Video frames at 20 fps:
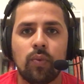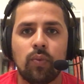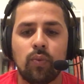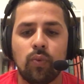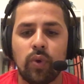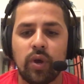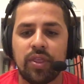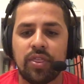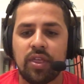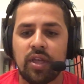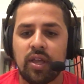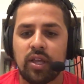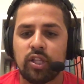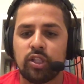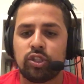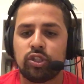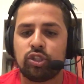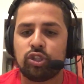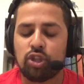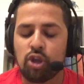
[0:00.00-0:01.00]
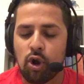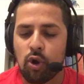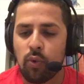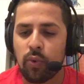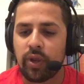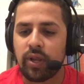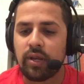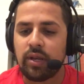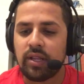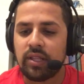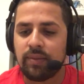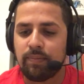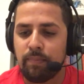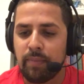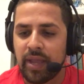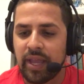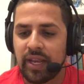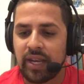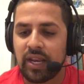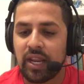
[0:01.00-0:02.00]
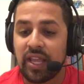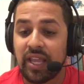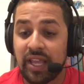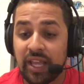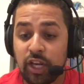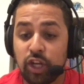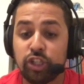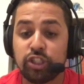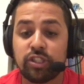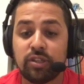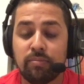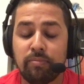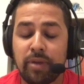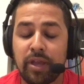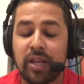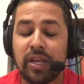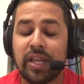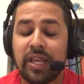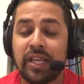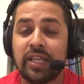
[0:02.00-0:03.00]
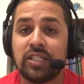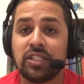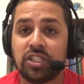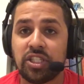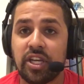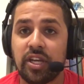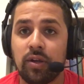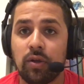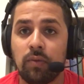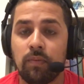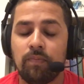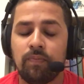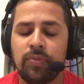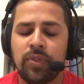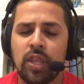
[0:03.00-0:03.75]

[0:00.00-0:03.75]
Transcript: with throwing men, innocent men, in jail.